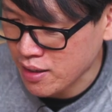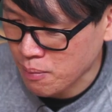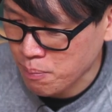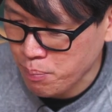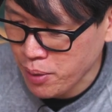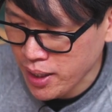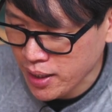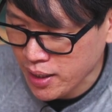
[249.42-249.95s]
and a
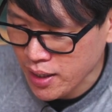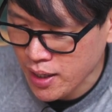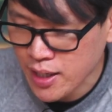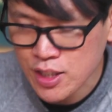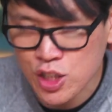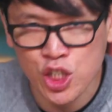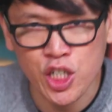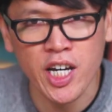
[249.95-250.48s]
big
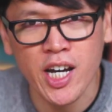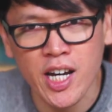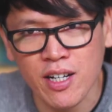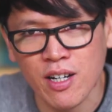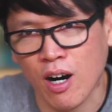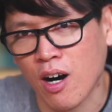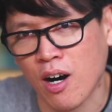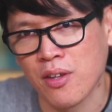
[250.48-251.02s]

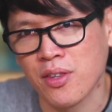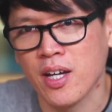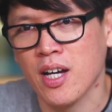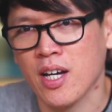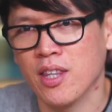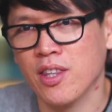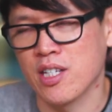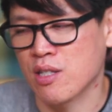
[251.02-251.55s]
chin on
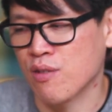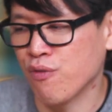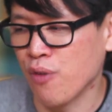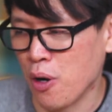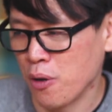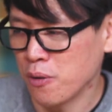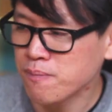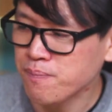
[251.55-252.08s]
this
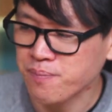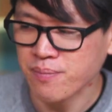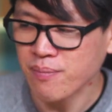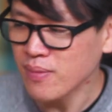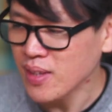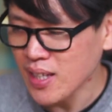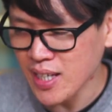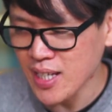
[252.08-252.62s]
phone.
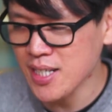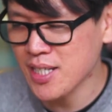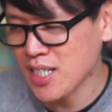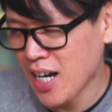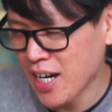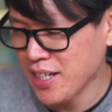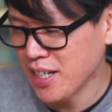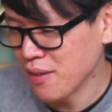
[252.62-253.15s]
It's
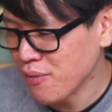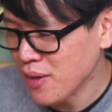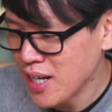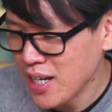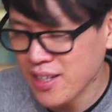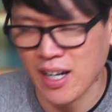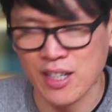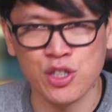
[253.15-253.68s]
kind of
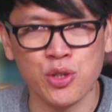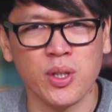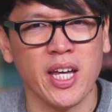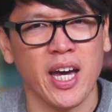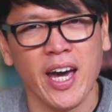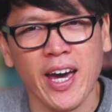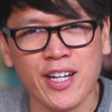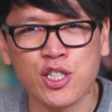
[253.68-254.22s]
not doing
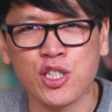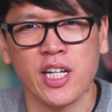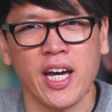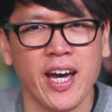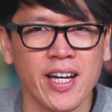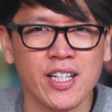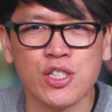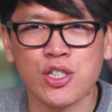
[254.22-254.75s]
the
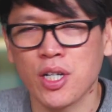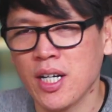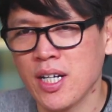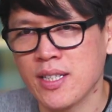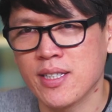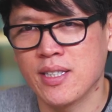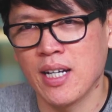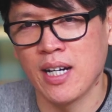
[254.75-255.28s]
edge-to-edge
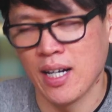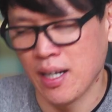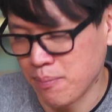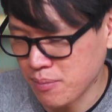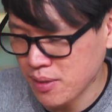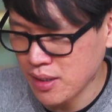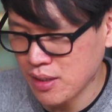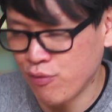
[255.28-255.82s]

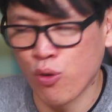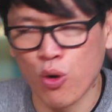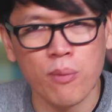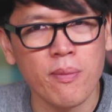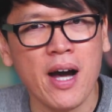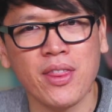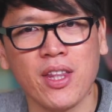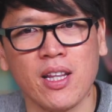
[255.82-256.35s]
um,
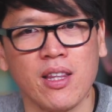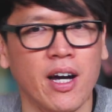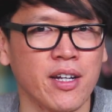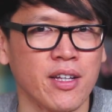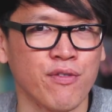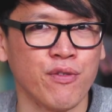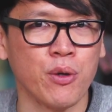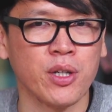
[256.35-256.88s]
format that a lot
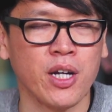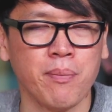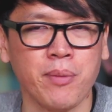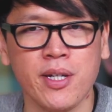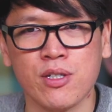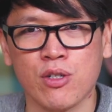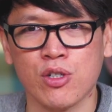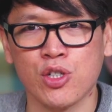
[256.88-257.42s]
of the phone
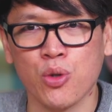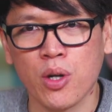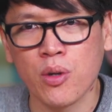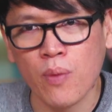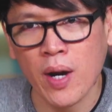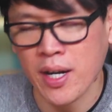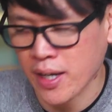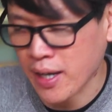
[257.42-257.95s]
companies are doing
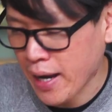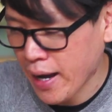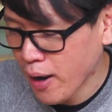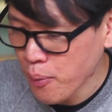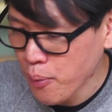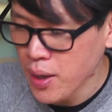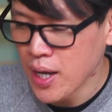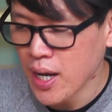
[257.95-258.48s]
right
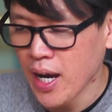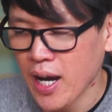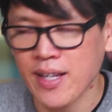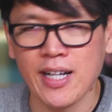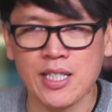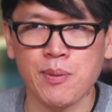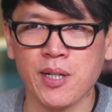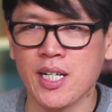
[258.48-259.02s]
now, and
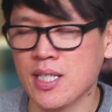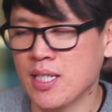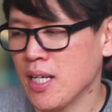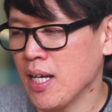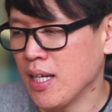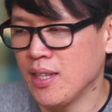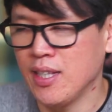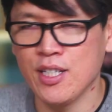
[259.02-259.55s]
that's because
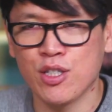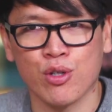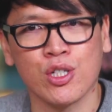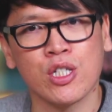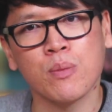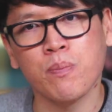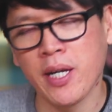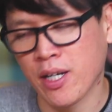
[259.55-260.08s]
these are
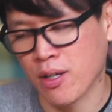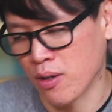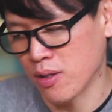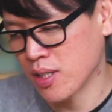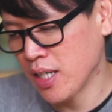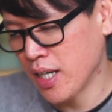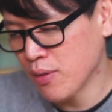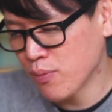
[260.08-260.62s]

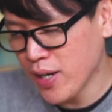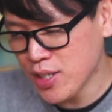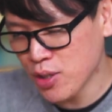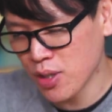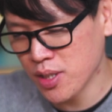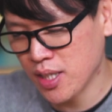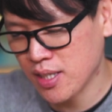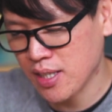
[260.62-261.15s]
speakers. And Razer
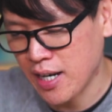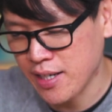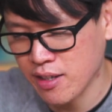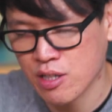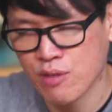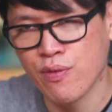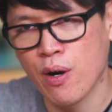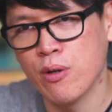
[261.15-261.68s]
has designed
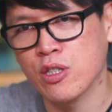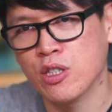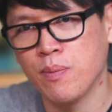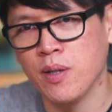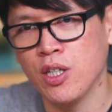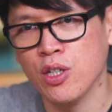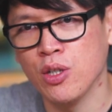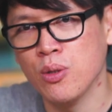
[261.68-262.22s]
this phone to
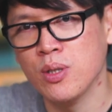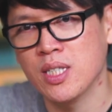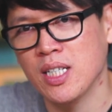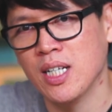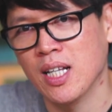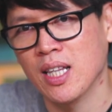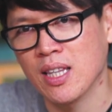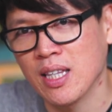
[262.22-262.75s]
be used
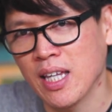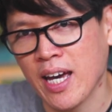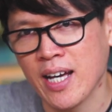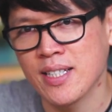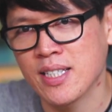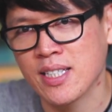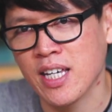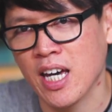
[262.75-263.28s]
in a
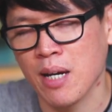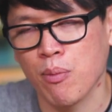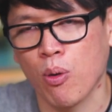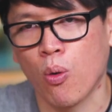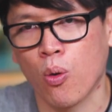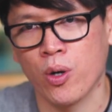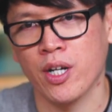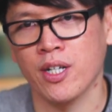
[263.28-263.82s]
landscape
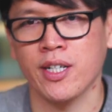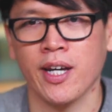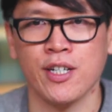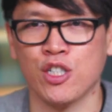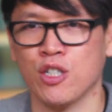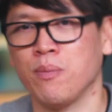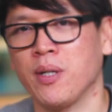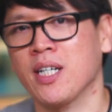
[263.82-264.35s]

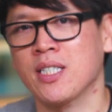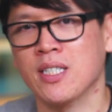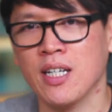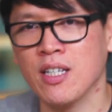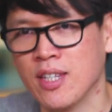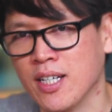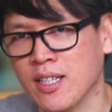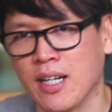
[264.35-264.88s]
orientation because they
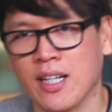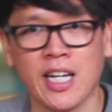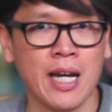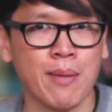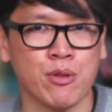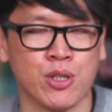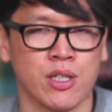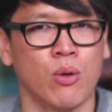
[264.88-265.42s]
think that
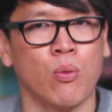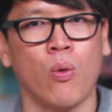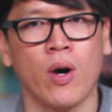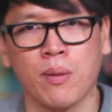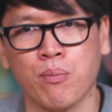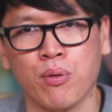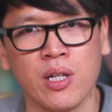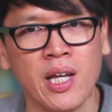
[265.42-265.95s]
gamers are going to want
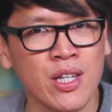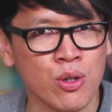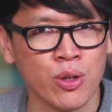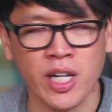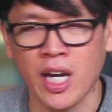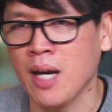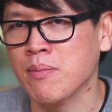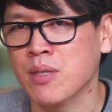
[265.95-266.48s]
to play their
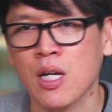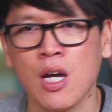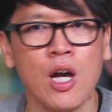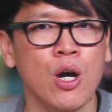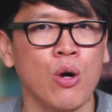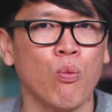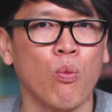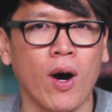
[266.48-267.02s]
games,
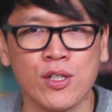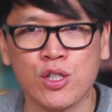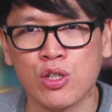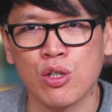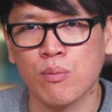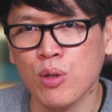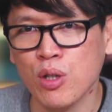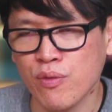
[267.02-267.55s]
watch
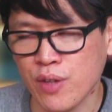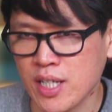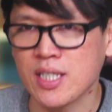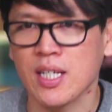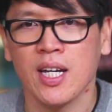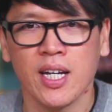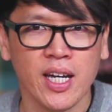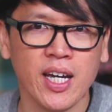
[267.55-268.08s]
their movies
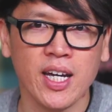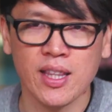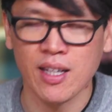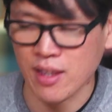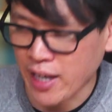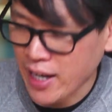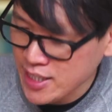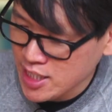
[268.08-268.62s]
in the
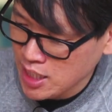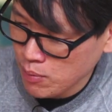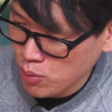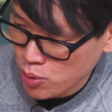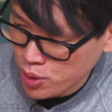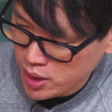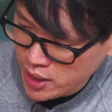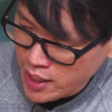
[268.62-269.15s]
landscape
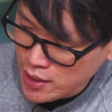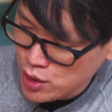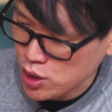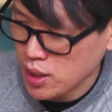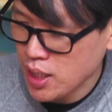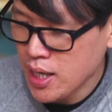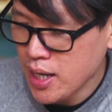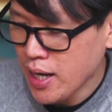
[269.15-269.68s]

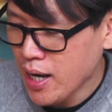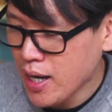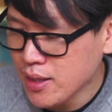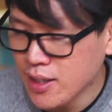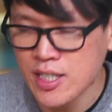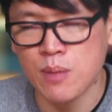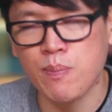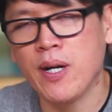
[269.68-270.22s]
orientation. And
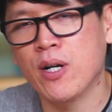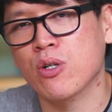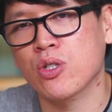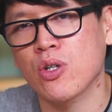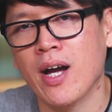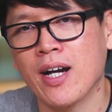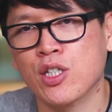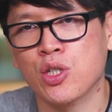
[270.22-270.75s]
these speakers
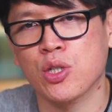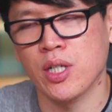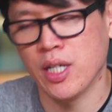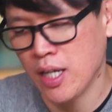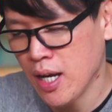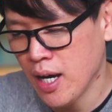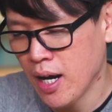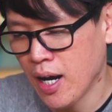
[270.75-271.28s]
are
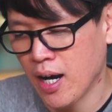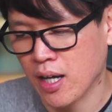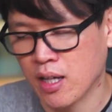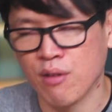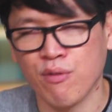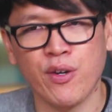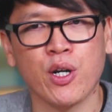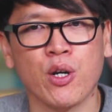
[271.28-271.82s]
actually uh,
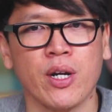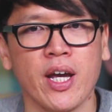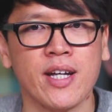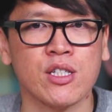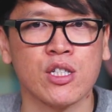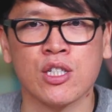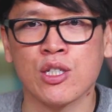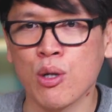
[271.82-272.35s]
configured
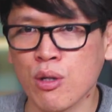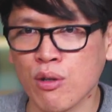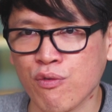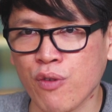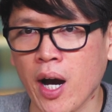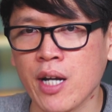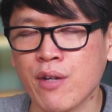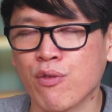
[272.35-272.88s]
and
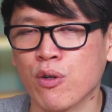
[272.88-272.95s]
certified